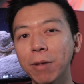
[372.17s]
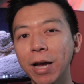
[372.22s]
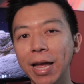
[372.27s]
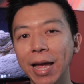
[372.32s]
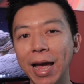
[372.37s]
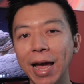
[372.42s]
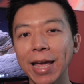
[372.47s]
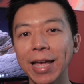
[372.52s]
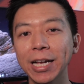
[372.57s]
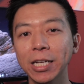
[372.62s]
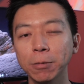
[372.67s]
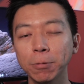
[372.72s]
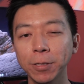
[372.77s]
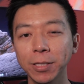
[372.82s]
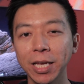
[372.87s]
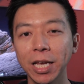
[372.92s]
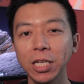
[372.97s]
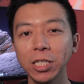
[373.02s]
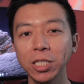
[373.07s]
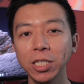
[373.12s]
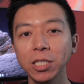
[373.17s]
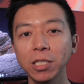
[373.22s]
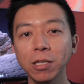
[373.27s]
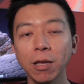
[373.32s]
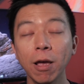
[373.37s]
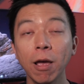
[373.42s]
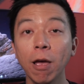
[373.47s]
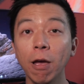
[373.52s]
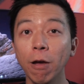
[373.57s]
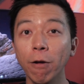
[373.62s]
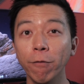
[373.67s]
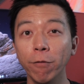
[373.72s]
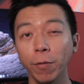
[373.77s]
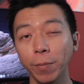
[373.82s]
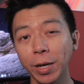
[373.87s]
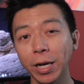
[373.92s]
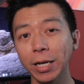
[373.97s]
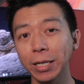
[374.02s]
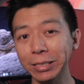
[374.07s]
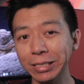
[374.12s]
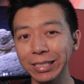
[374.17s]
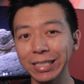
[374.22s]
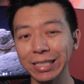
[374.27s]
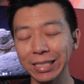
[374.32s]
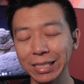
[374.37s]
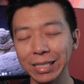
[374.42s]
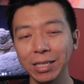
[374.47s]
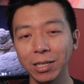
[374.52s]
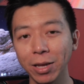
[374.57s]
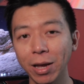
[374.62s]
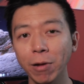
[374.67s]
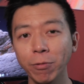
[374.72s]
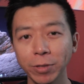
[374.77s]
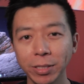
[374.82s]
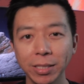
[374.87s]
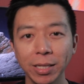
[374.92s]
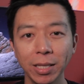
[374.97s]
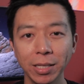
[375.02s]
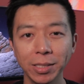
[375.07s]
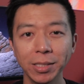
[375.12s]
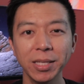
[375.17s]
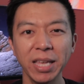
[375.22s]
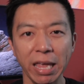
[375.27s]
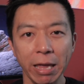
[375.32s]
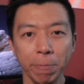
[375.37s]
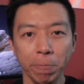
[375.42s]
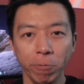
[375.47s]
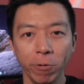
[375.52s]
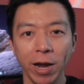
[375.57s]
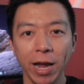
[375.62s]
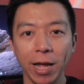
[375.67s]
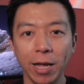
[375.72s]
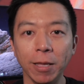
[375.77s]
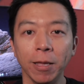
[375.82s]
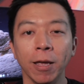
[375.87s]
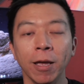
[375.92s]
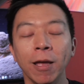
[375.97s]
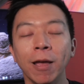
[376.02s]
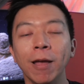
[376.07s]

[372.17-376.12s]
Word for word: my high expectations from a, yeah, I would say this is a hit brand.